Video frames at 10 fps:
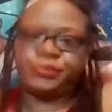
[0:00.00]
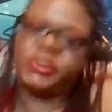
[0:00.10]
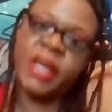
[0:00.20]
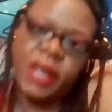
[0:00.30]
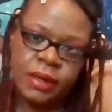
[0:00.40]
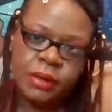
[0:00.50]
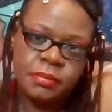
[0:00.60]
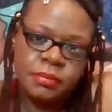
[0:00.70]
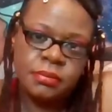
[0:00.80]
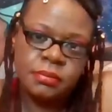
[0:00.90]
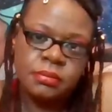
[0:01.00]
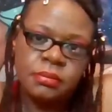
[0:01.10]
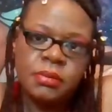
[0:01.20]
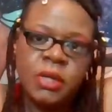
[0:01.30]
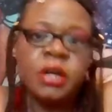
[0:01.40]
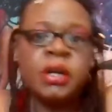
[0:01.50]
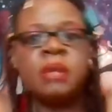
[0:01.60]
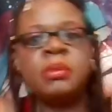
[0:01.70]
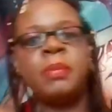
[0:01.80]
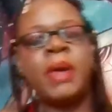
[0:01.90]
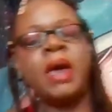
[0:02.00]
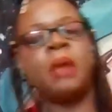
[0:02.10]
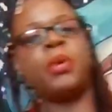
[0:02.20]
Damn. Here come the bad